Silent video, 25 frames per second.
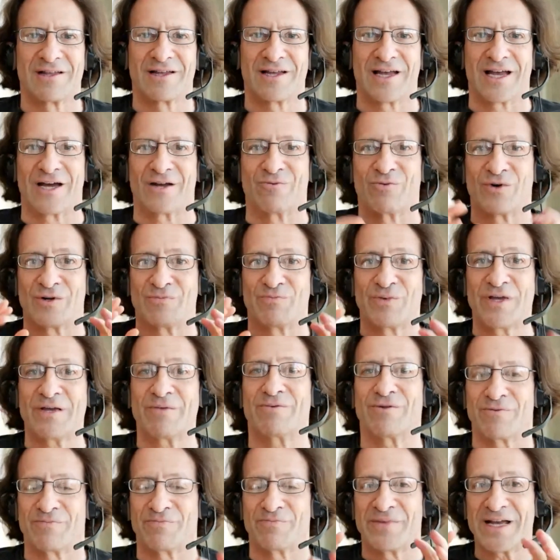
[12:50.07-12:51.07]
And when
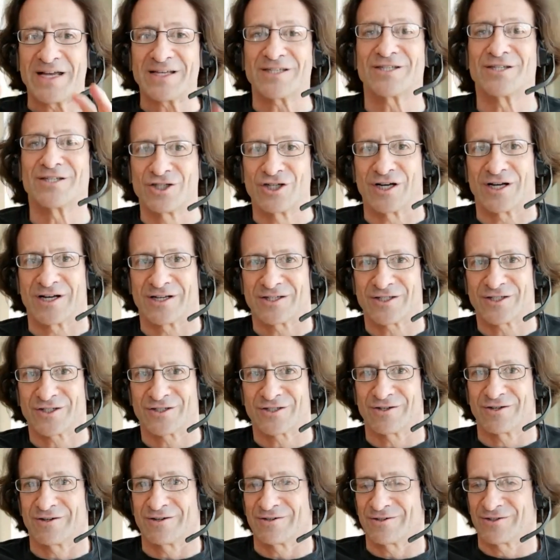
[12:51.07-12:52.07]
people message us
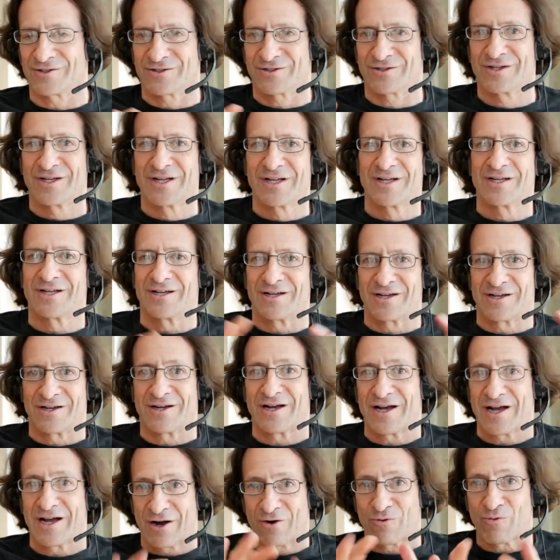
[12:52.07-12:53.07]
on
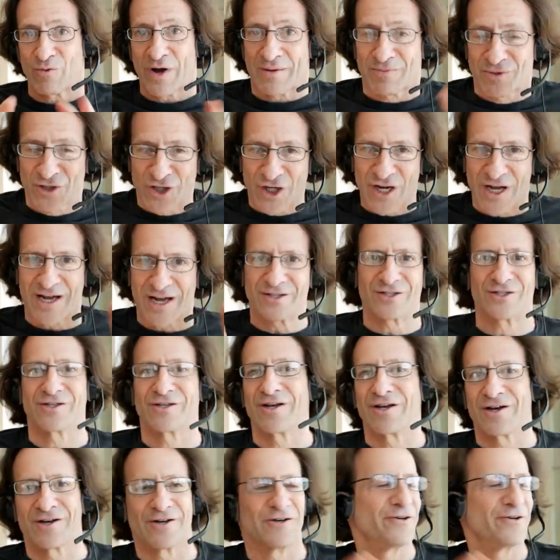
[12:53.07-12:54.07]
our web chat to
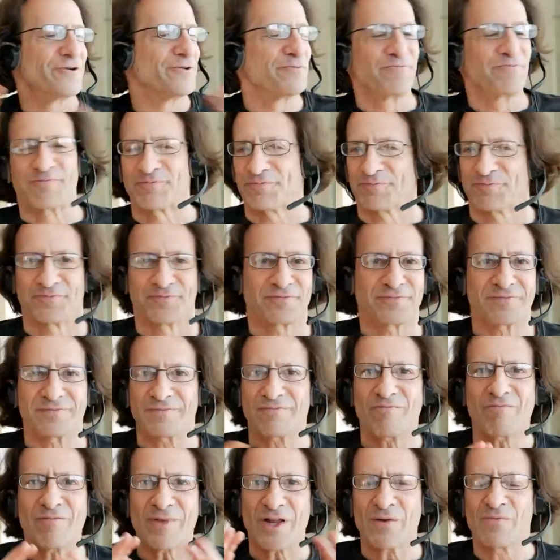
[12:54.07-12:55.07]
go,
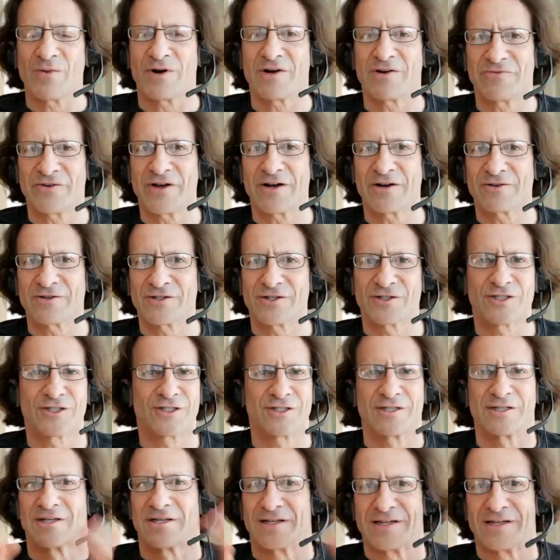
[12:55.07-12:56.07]
my founder's
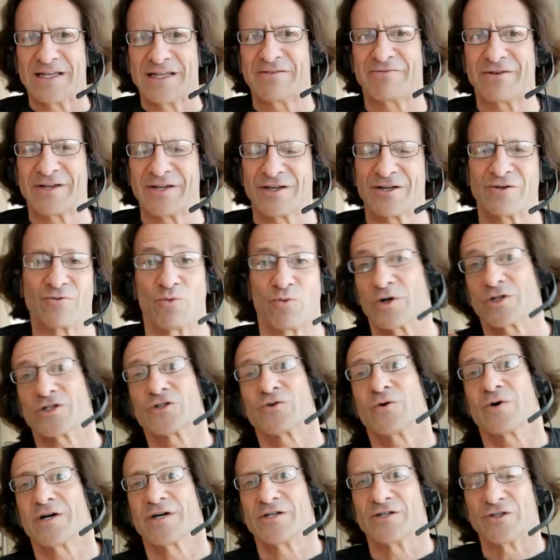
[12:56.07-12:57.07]
leaving, what
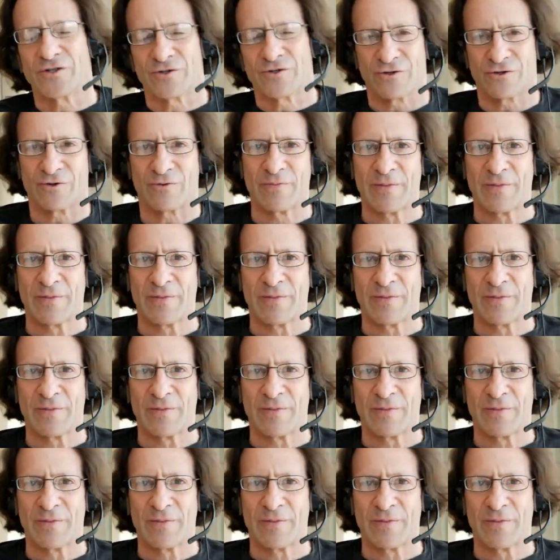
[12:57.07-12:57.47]
do I do?